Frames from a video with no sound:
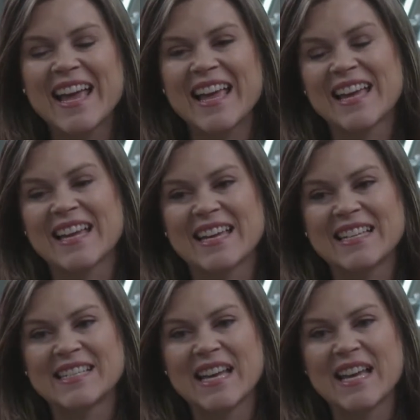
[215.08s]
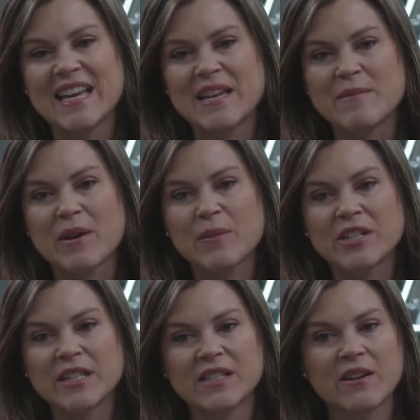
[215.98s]
And I
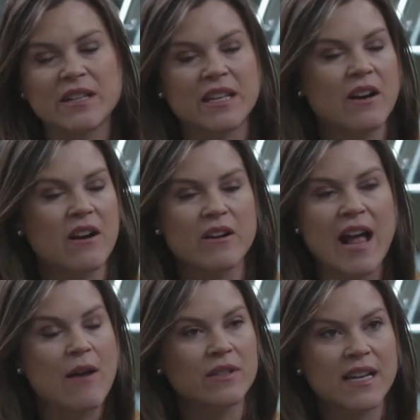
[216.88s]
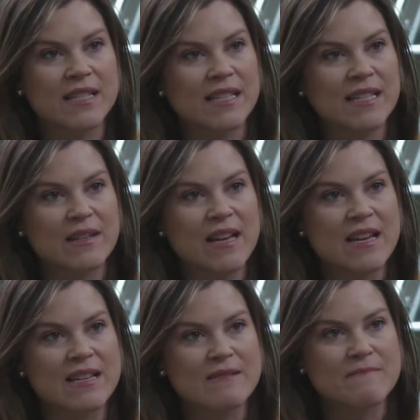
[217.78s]
originally started in our advertising
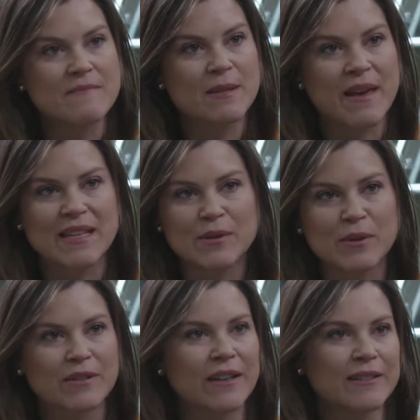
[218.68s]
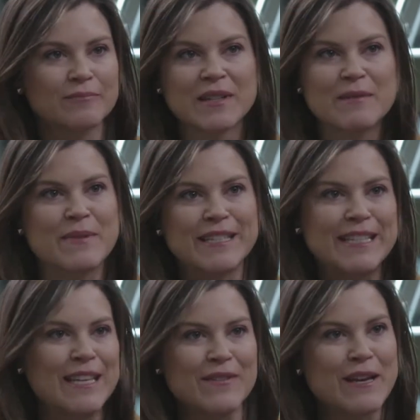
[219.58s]
space, worked on big
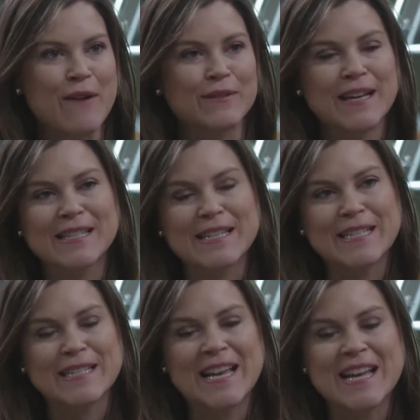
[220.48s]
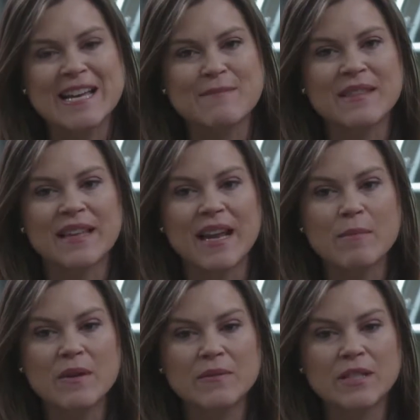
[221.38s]
TV advertising, and then I
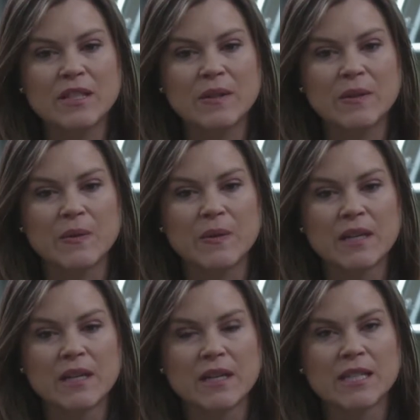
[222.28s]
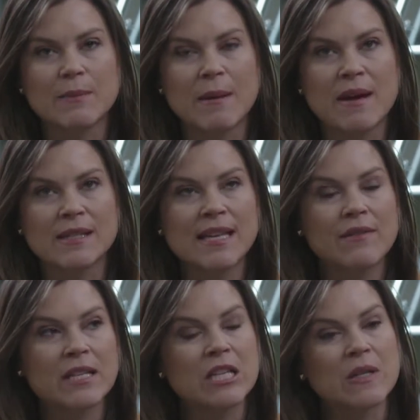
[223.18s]
moved to spent about
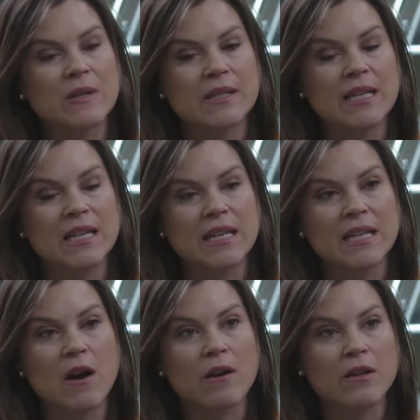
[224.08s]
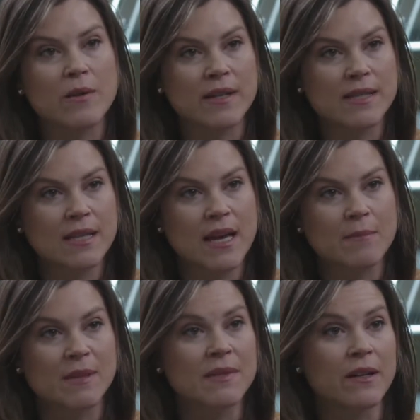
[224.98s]
7 years in our US
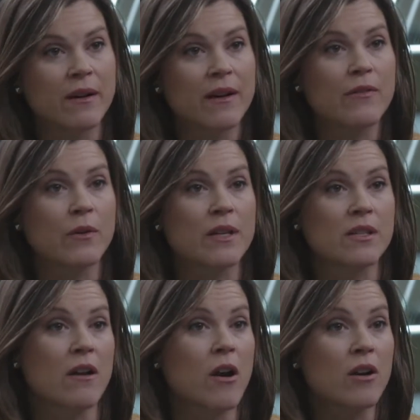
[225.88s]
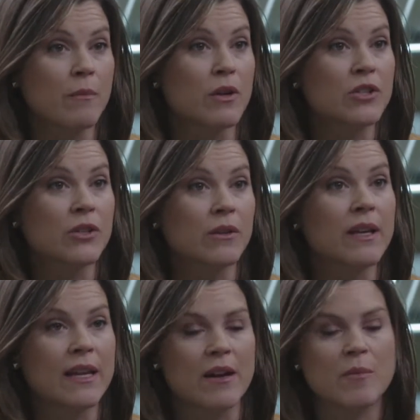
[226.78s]
subsidiary focused on our commercial
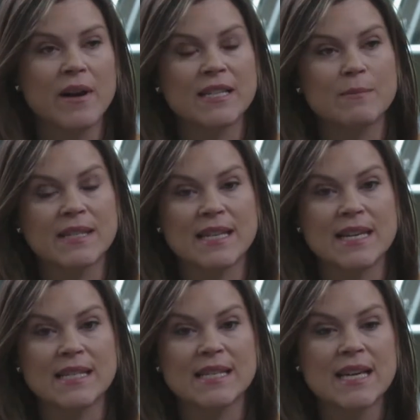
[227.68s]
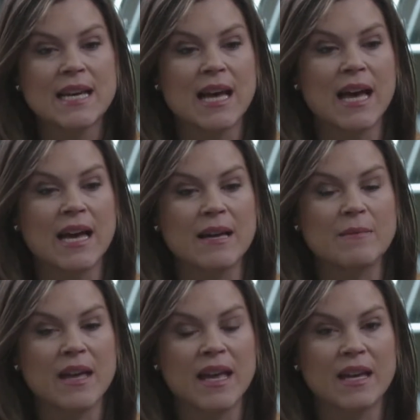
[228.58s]
and enterprise business,
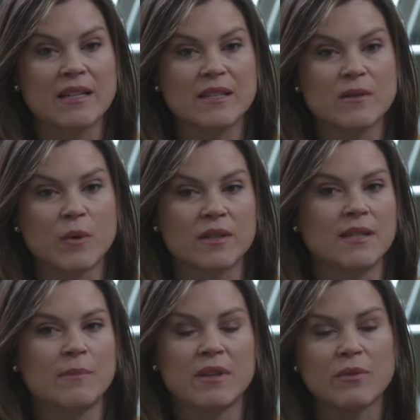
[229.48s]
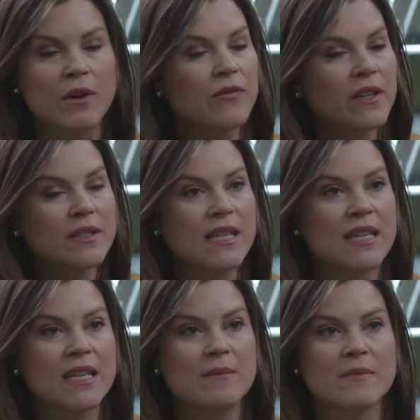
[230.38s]
and worked deeply with our field
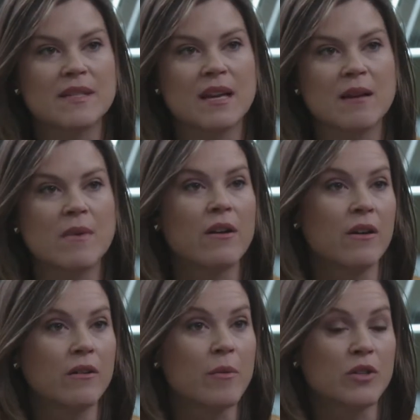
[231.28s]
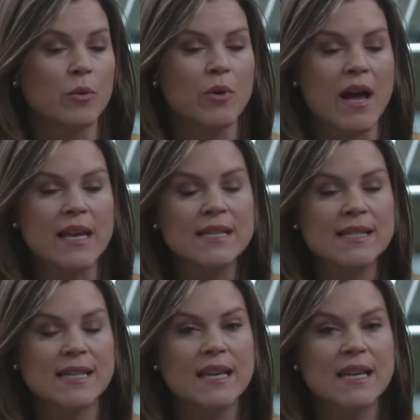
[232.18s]
teams on our commercial products.